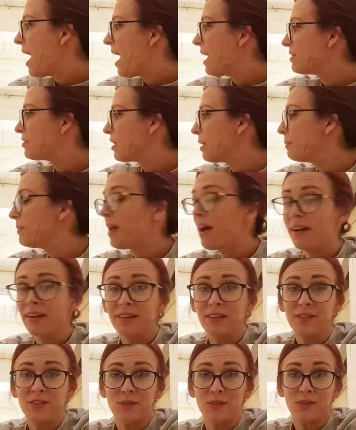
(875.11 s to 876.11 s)
So I'm not
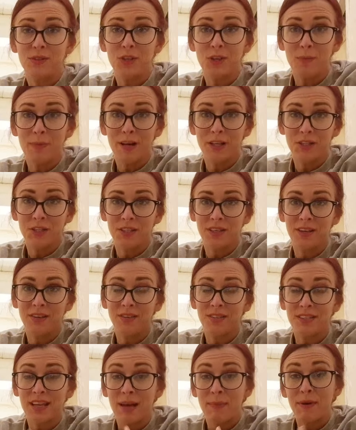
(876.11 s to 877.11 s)
going to do too much in here
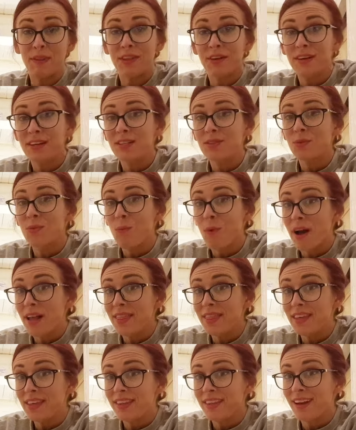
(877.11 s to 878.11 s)
today, but there is
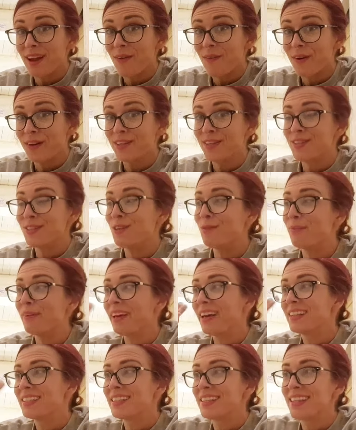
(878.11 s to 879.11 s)
one thing that I want to do,
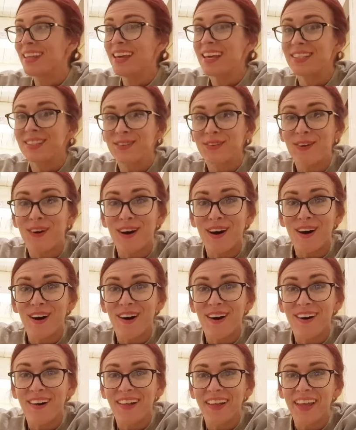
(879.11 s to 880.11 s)
because this
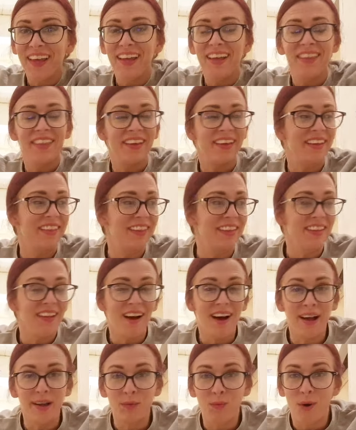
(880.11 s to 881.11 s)
wall, the
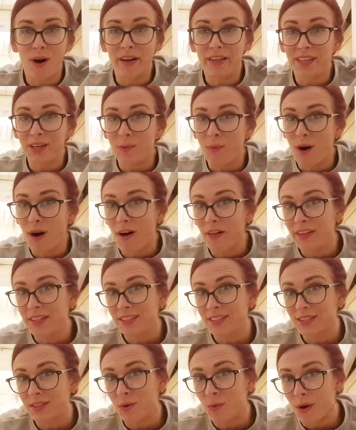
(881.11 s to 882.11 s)
non-wonky wall, this
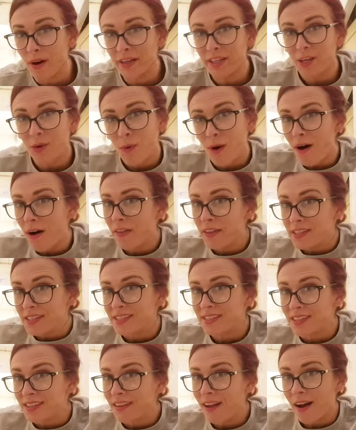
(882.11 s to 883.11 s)
is the wonky wall, this
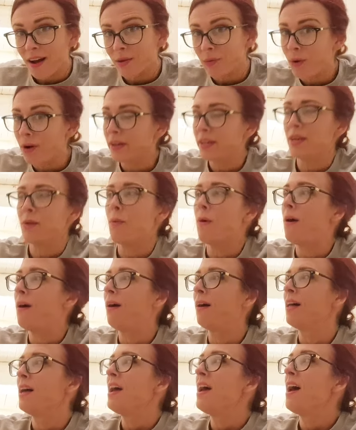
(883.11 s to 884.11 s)
is the non-wonky
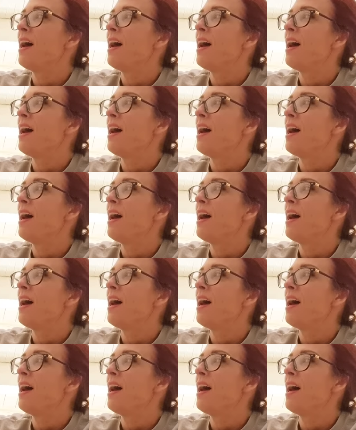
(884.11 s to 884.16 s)
wall,